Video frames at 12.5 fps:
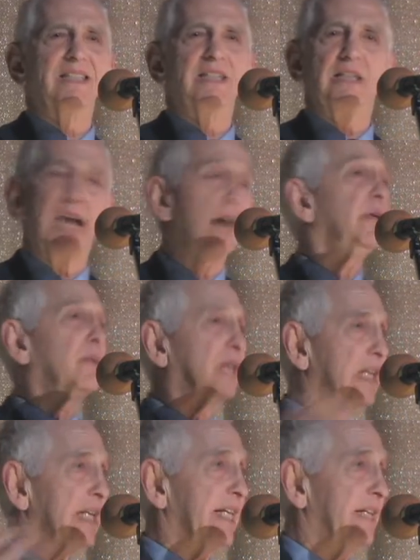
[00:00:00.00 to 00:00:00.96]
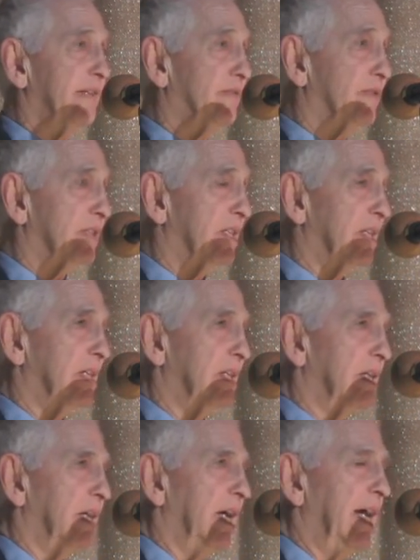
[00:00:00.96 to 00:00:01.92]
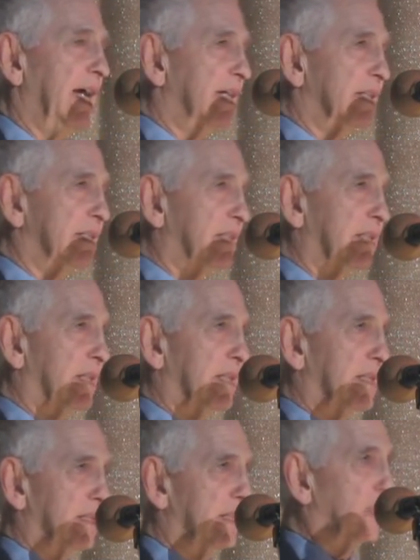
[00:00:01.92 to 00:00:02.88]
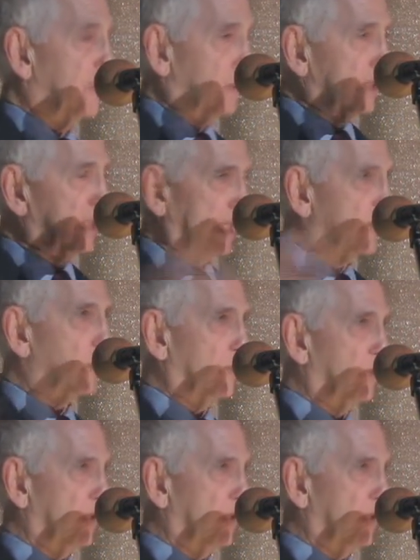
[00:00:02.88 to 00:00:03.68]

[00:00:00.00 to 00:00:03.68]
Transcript: Now you can leave, and it's over.